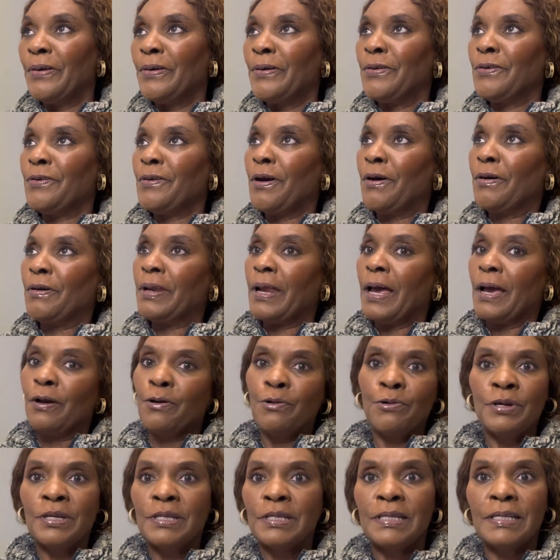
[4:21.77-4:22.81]
So I was like, who
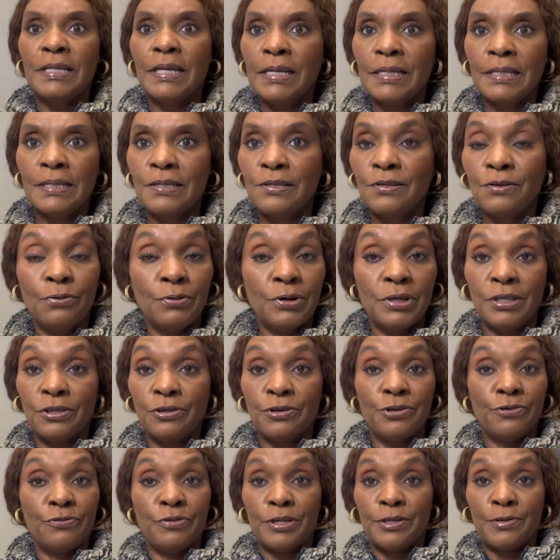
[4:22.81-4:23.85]
is this? No one's
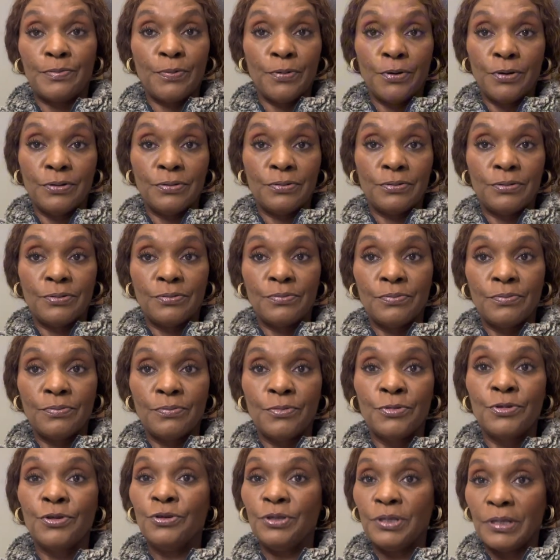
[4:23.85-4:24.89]
going to respond.
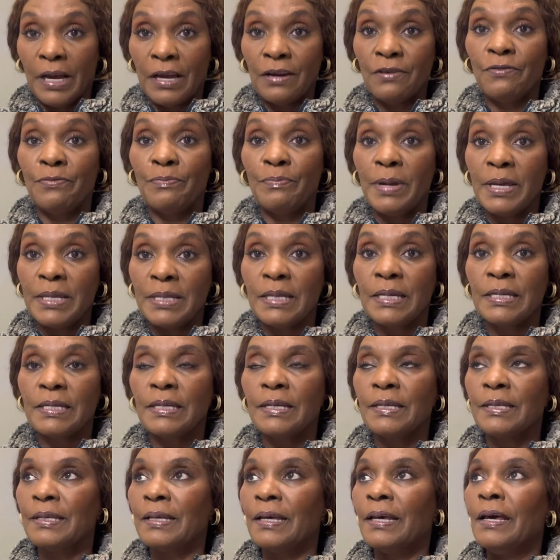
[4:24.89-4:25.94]
Those kind of messages.